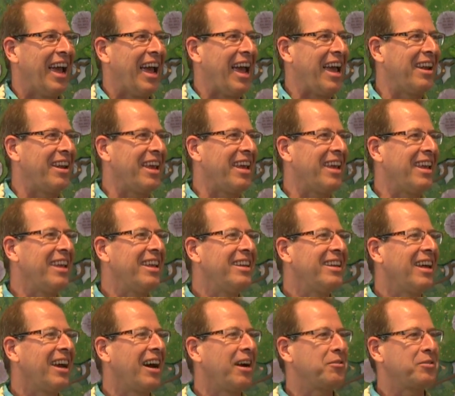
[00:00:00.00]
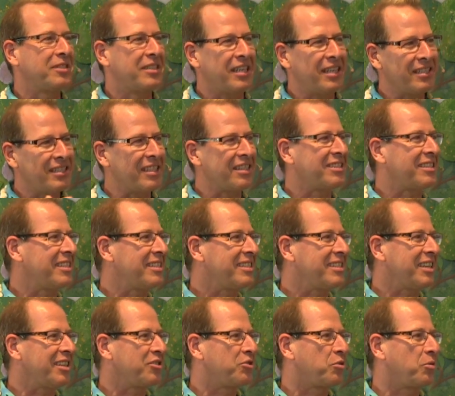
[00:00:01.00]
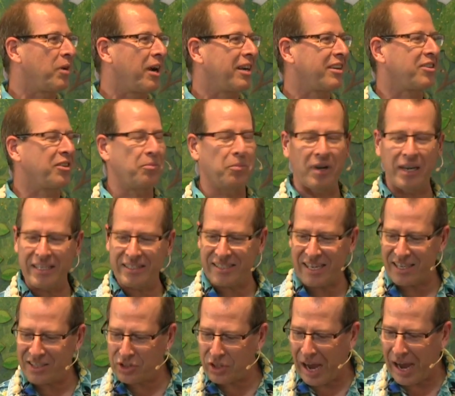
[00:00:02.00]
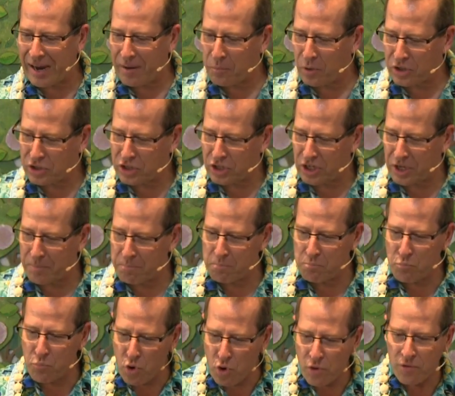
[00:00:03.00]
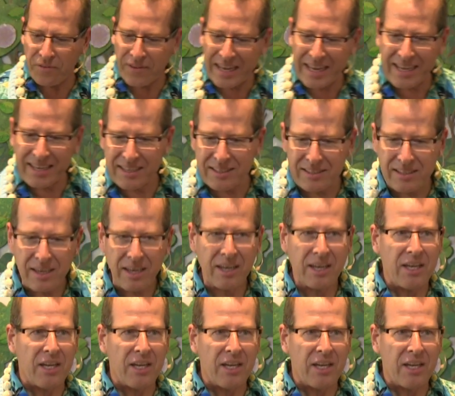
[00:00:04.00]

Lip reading: And I was his assistant director, and what he says, I want you to move in